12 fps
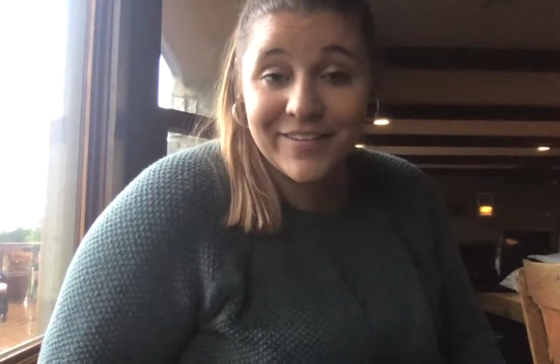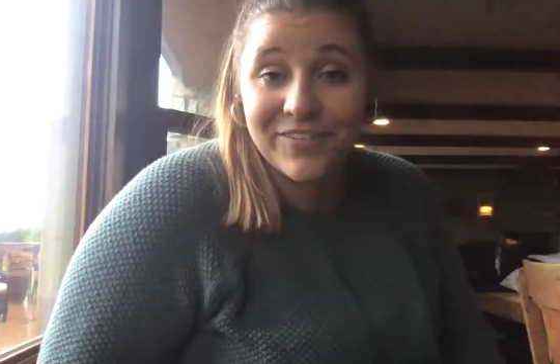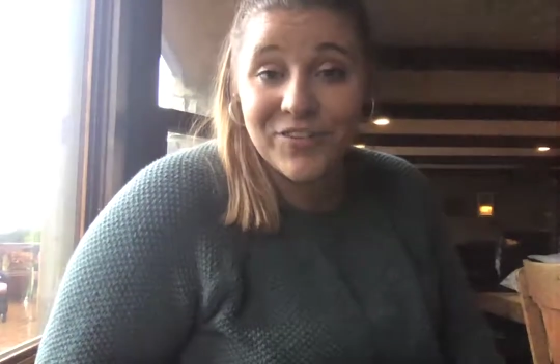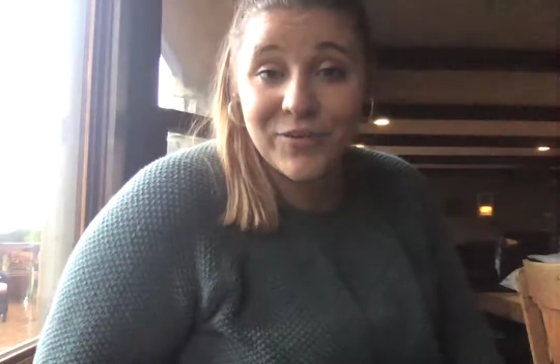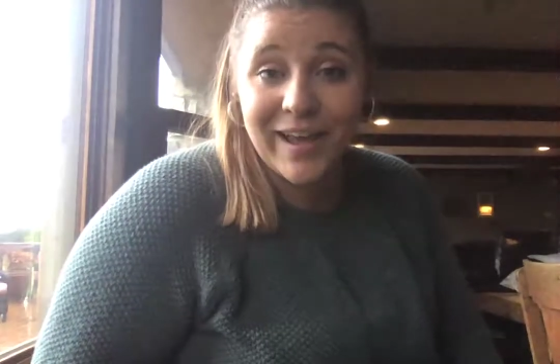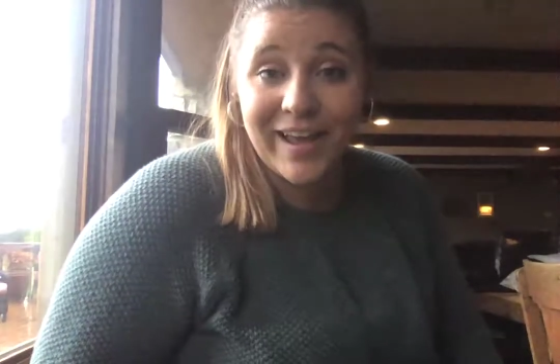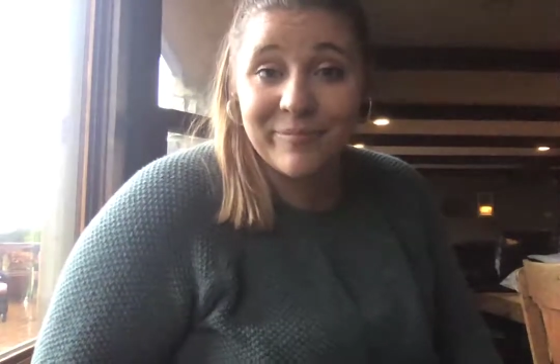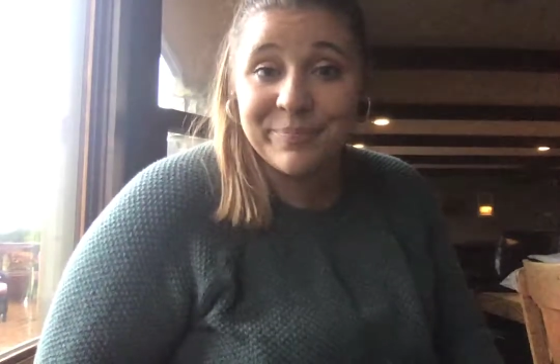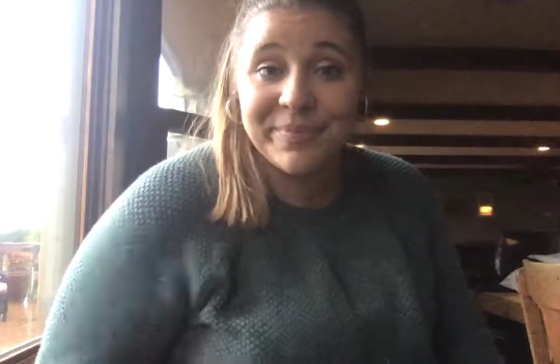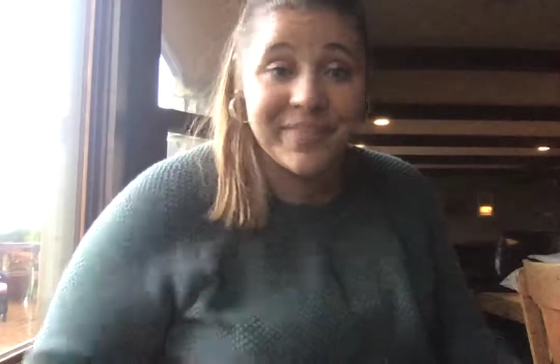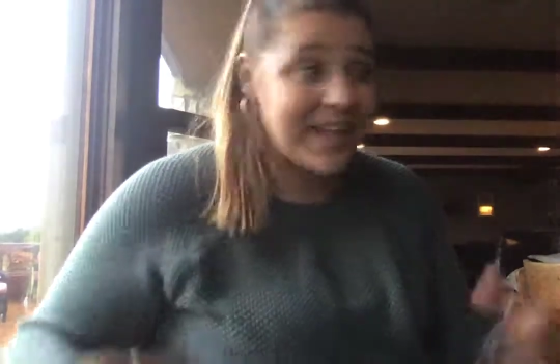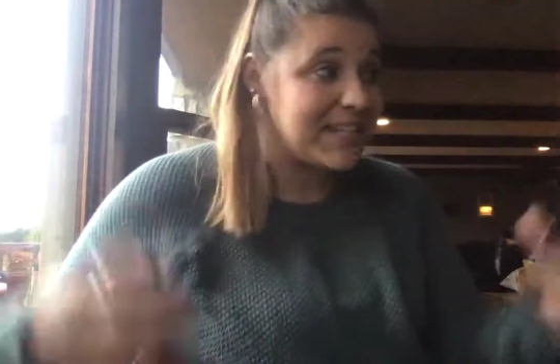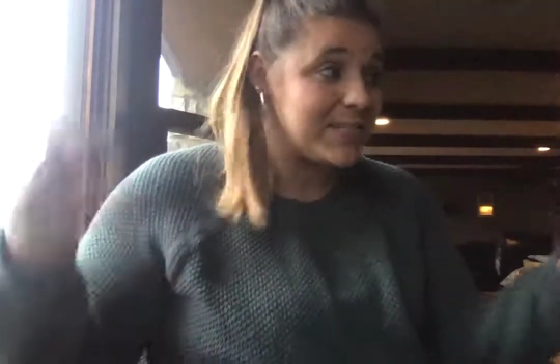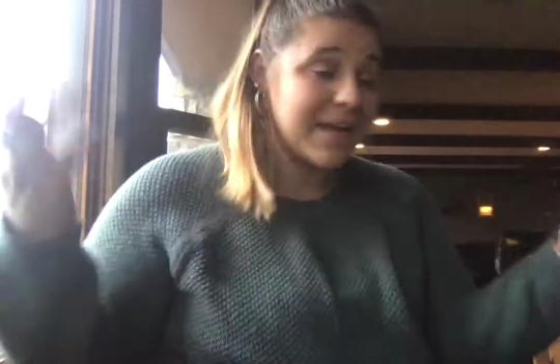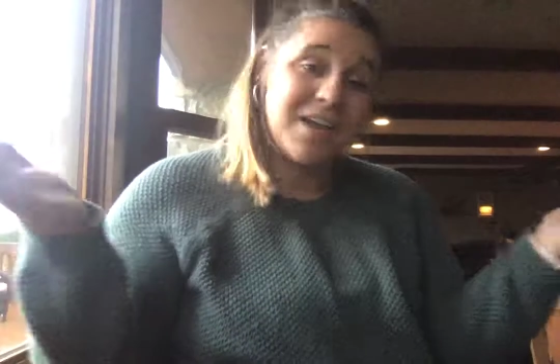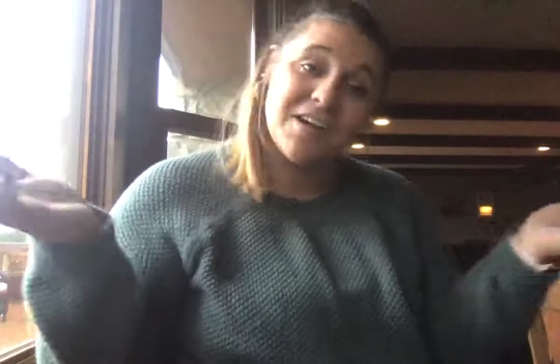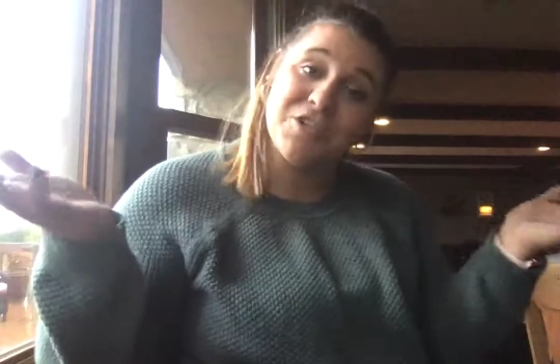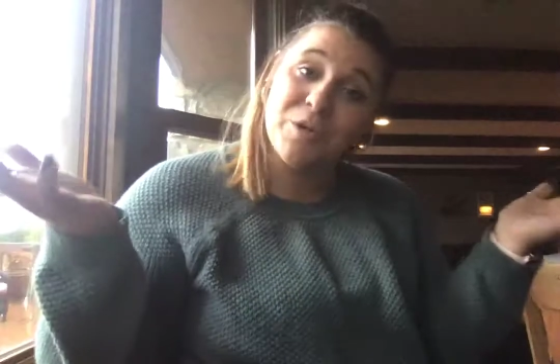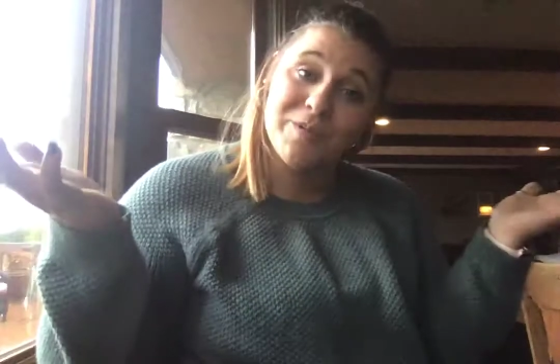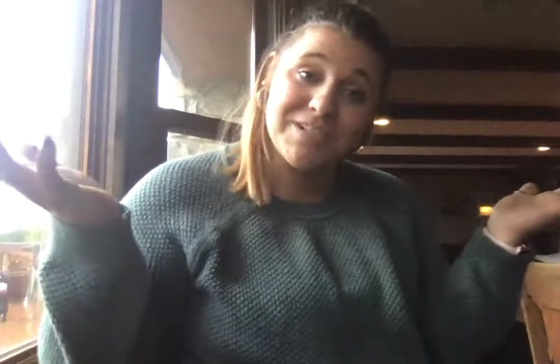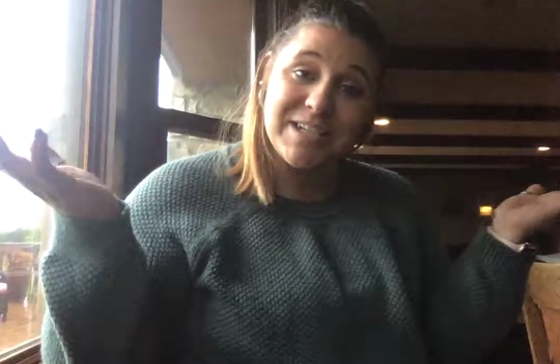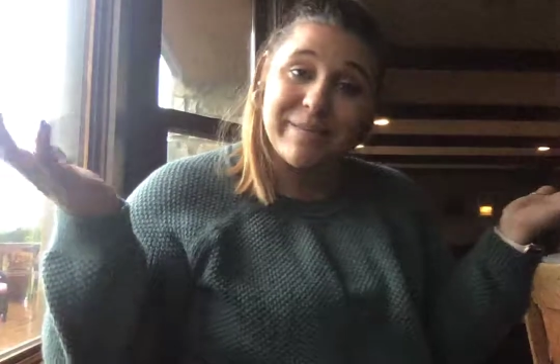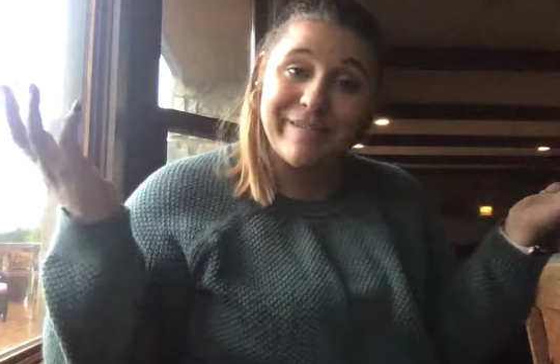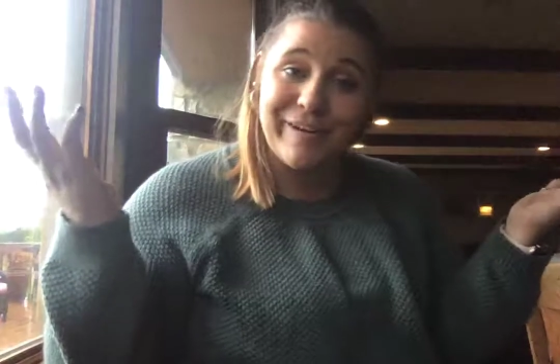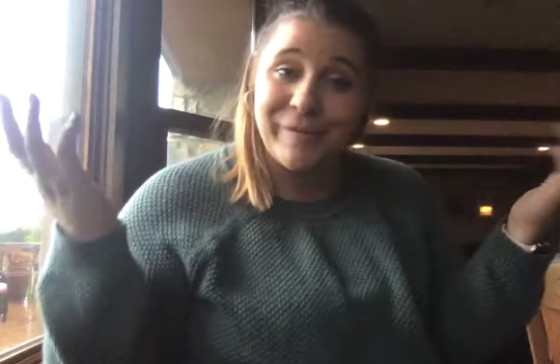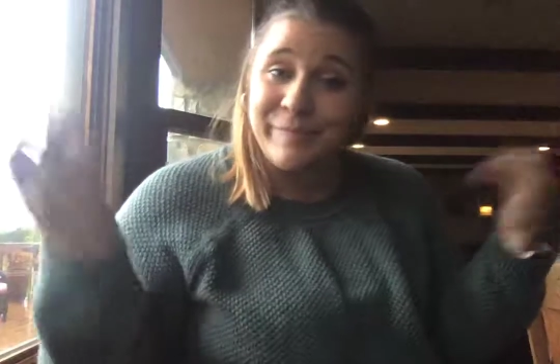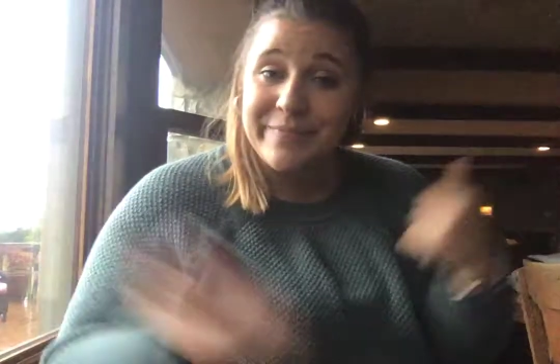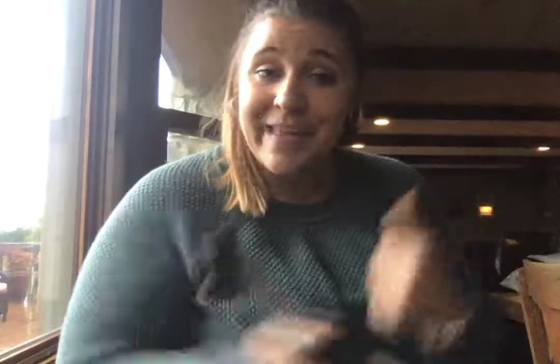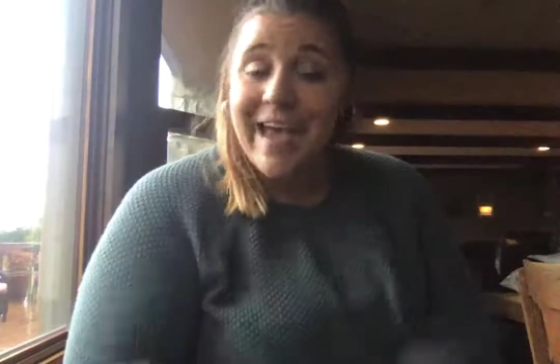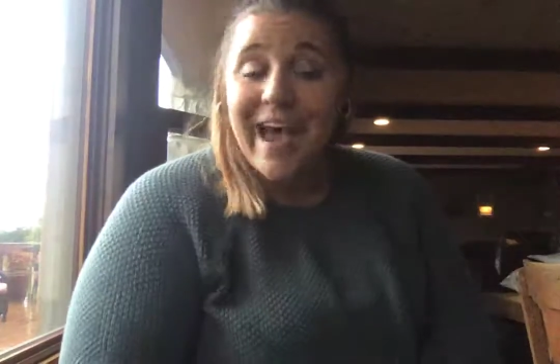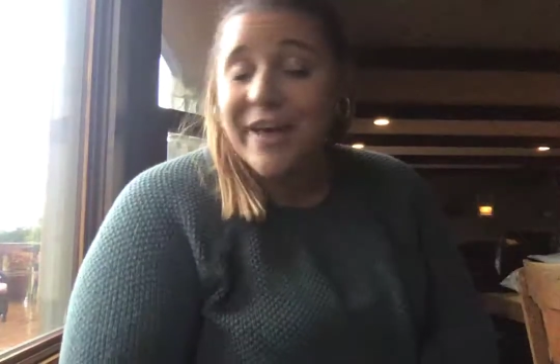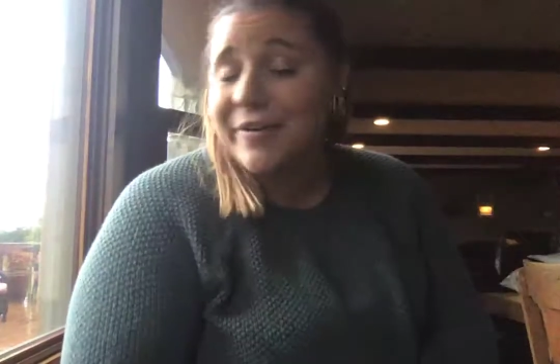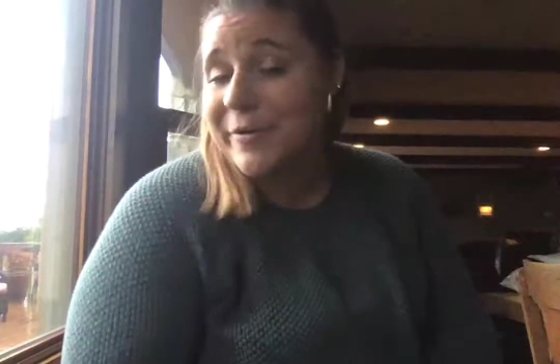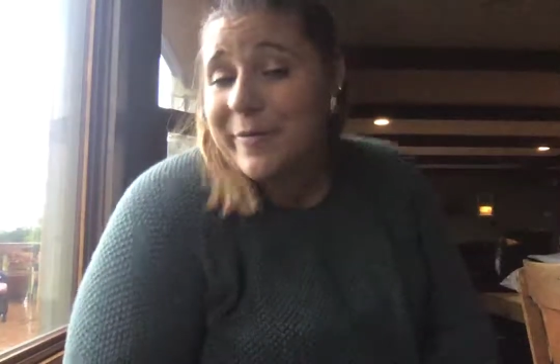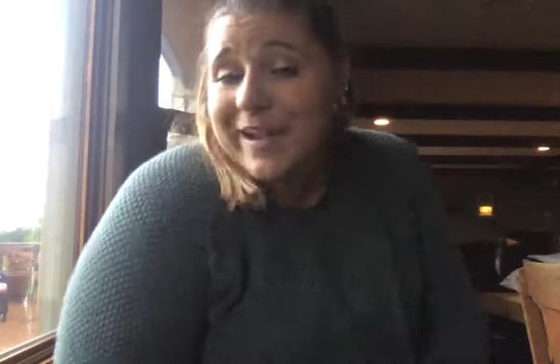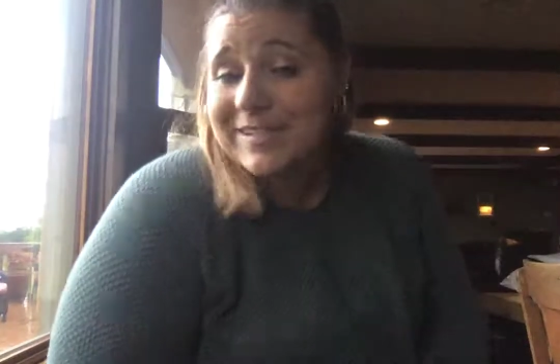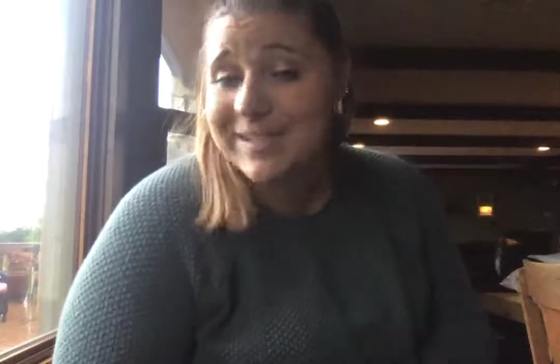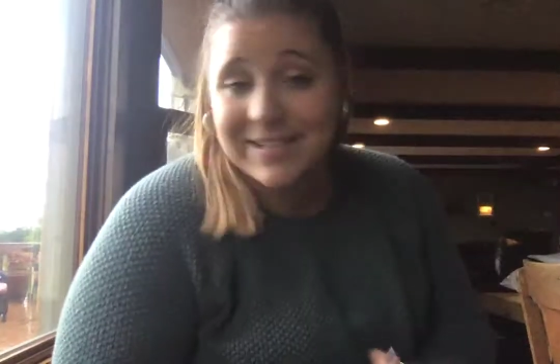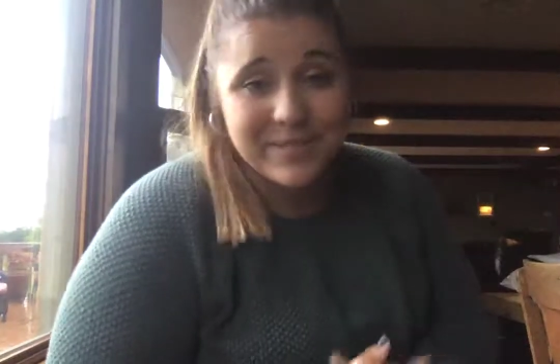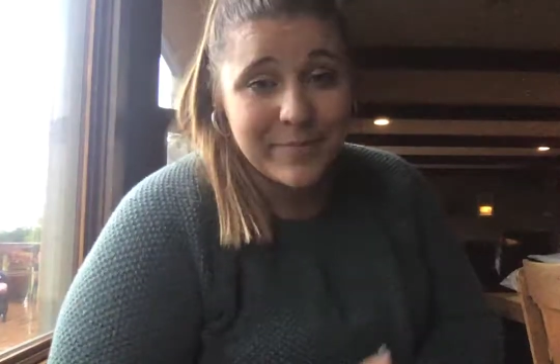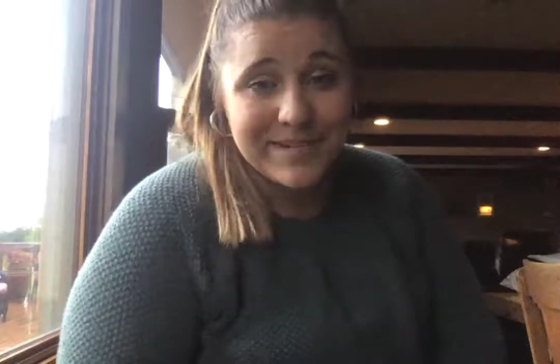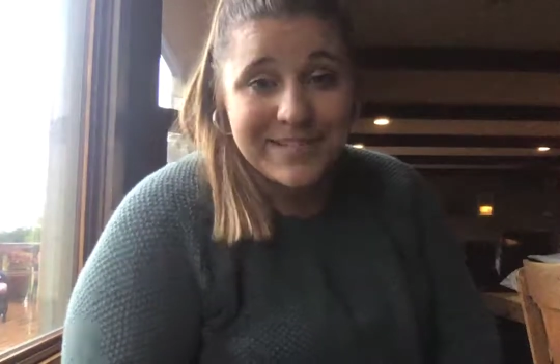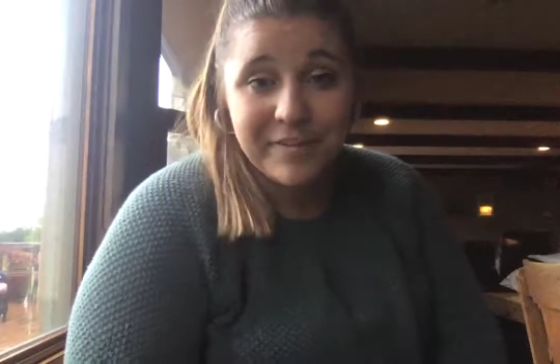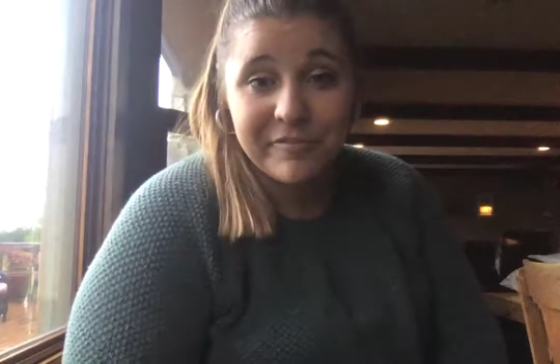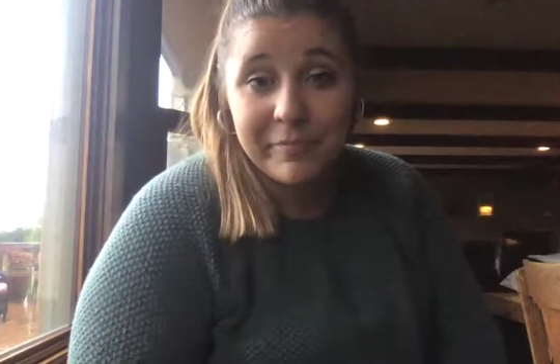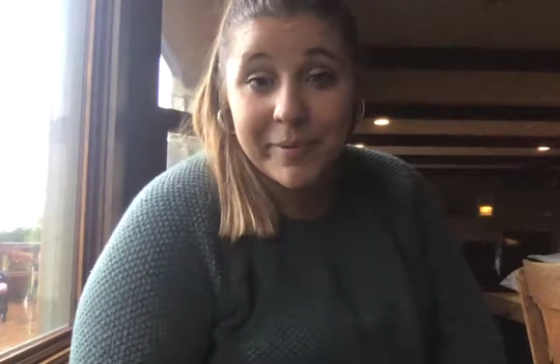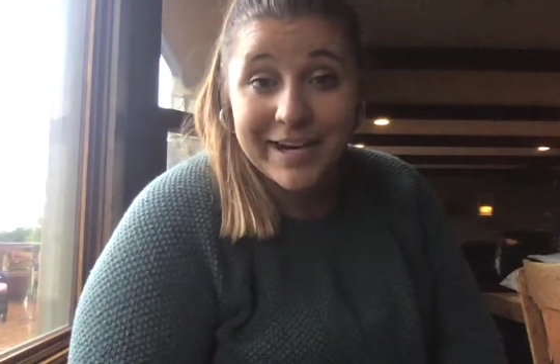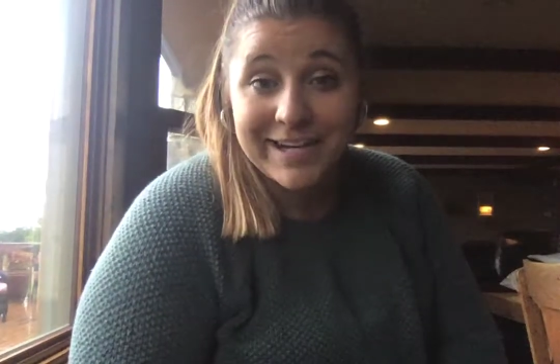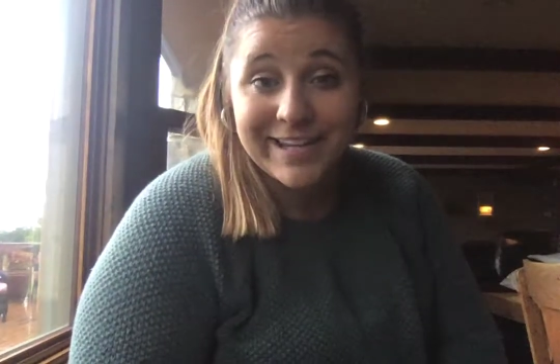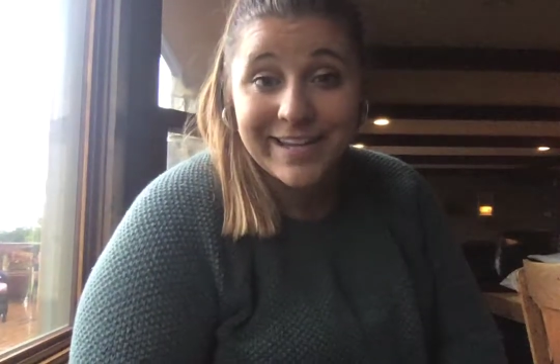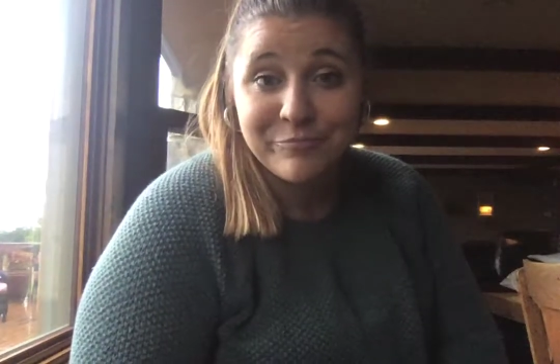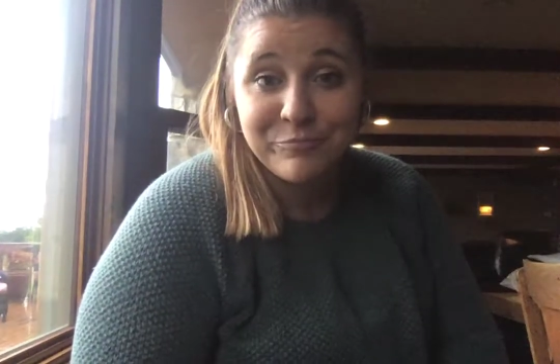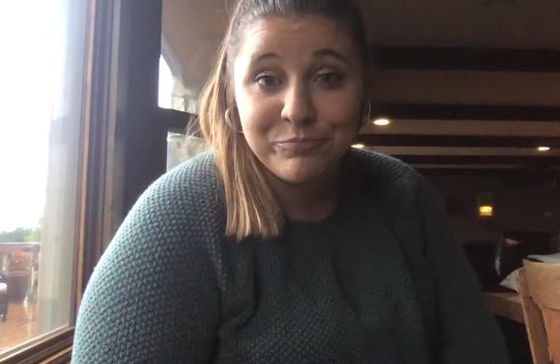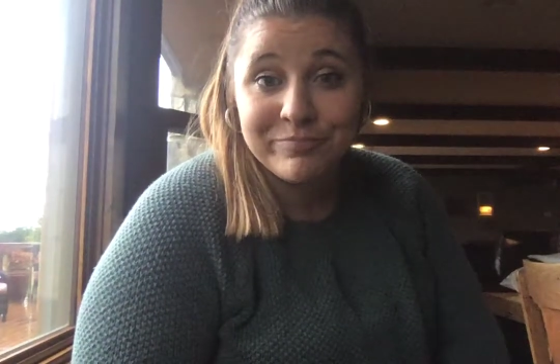So yeah, that's my October TBR. I don't know why I did it to myself, but I did.